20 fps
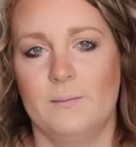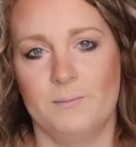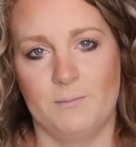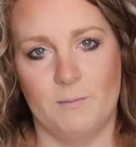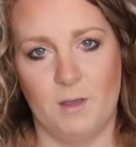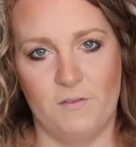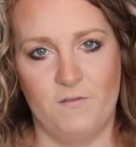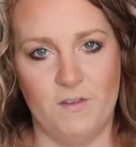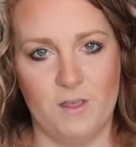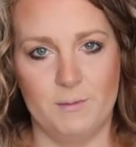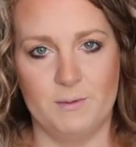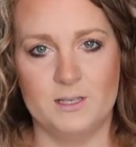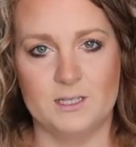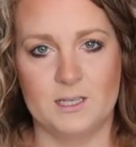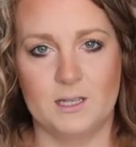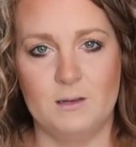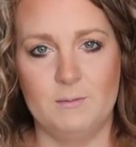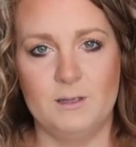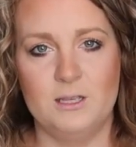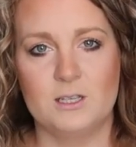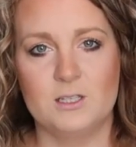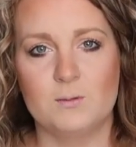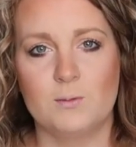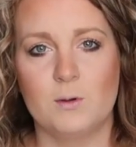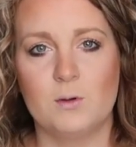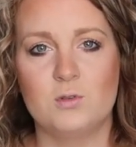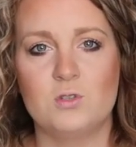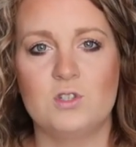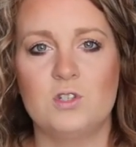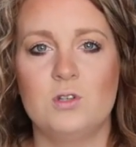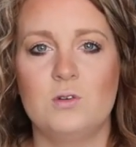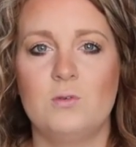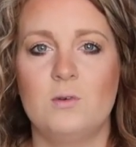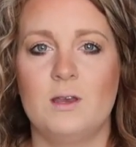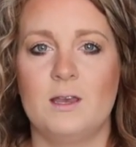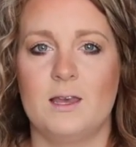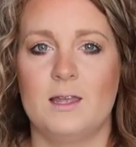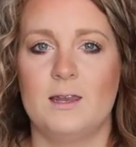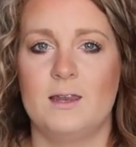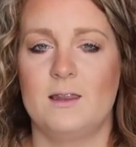my family is going to be exposed to,
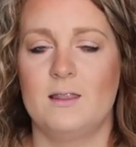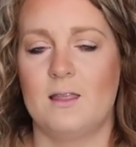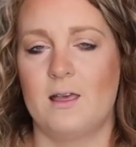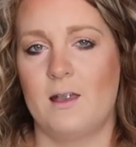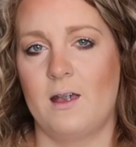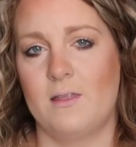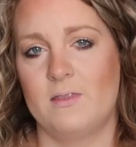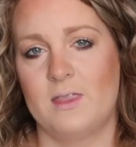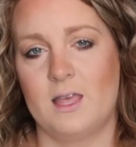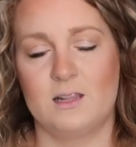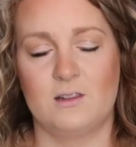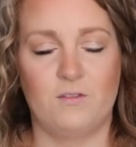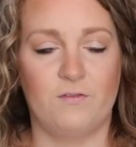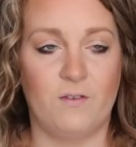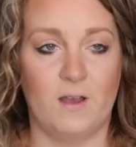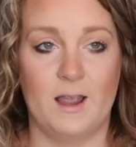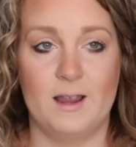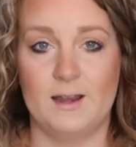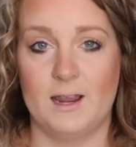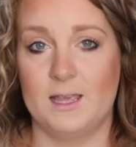and that's fine.